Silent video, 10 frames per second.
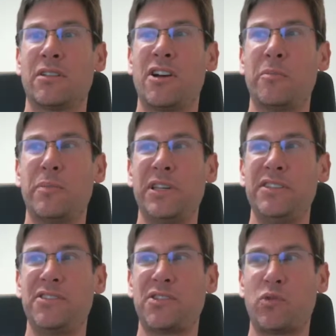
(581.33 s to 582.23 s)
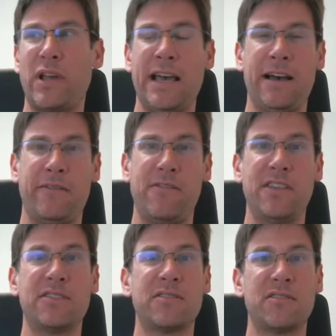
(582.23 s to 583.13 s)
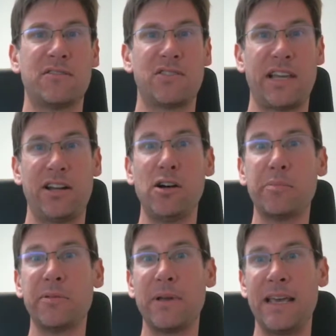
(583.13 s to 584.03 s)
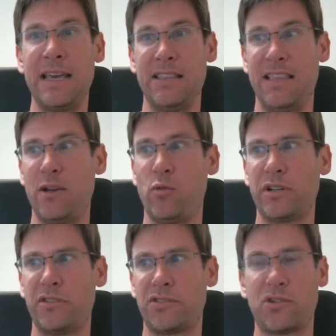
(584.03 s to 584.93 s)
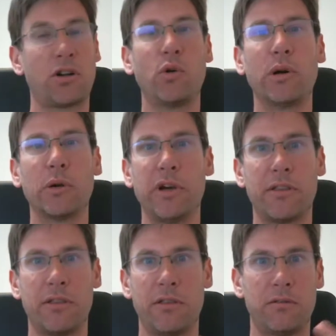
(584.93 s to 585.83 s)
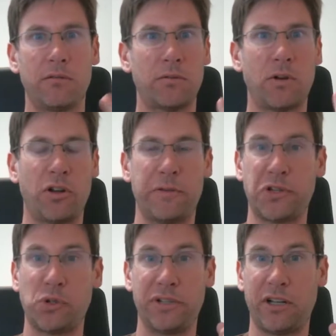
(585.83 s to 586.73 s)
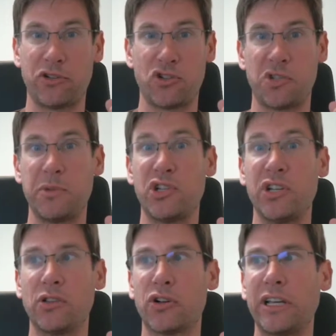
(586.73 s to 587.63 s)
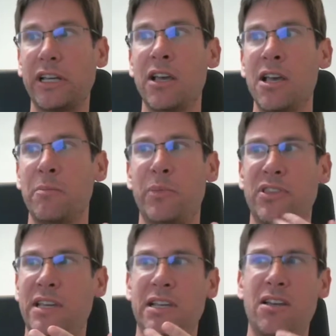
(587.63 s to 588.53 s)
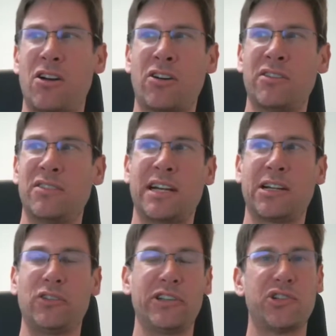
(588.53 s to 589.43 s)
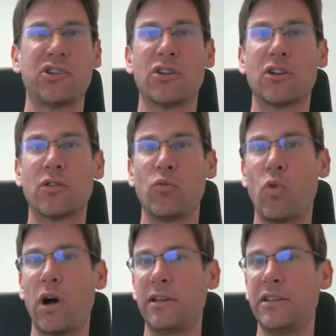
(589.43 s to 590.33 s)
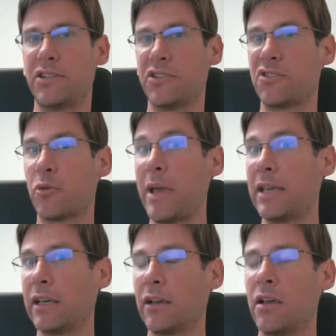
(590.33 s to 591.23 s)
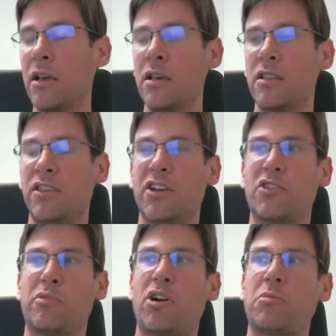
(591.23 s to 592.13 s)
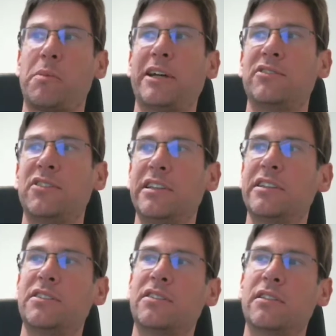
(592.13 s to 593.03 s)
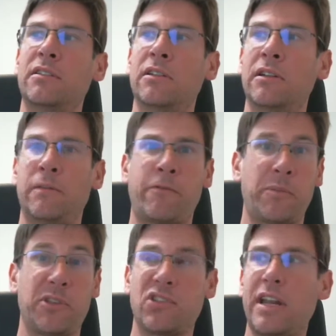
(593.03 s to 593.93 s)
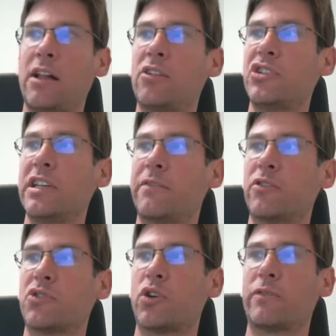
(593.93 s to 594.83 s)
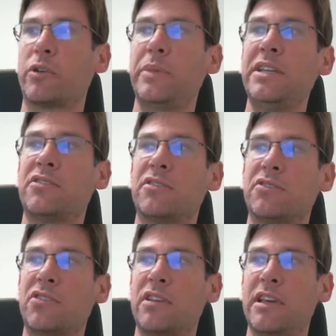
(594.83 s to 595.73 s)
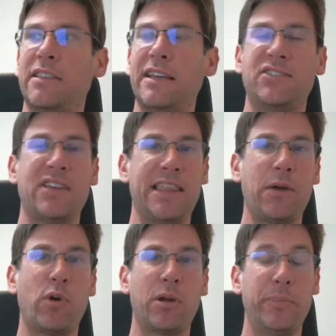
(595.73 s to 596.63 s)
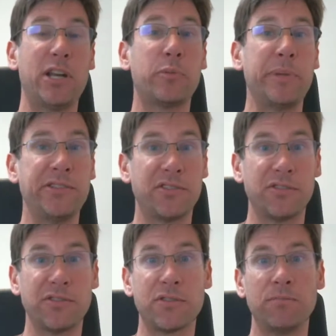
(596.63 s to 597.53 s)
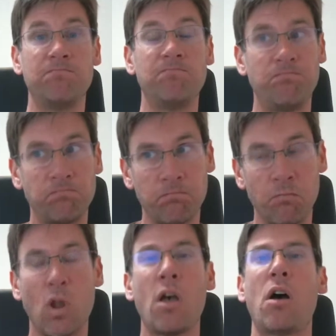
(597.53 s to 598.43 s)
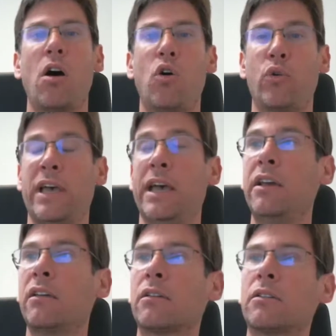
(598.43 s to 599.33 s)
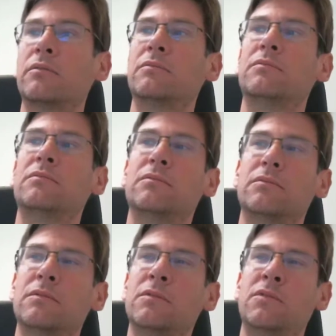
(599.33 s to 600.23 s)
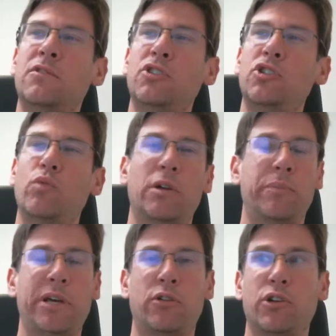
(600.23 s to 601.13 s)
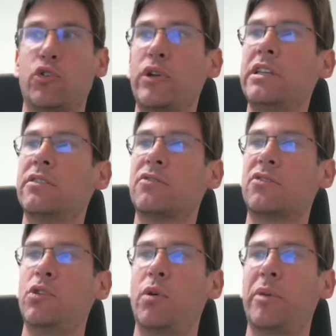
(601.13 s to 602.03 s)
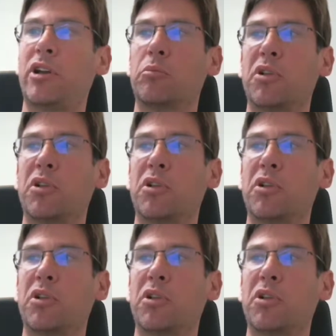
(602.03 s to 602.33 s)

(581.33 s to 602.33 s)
companies don't have this set up and they want to start going with artificial intelligence, machine learning, but they aren't entirely sure what dishes they're making. The other problem I see is, from this analogy, if you're serving pizzas and they say they want better pizzas, okay, Do you want better ingredients? Do you want better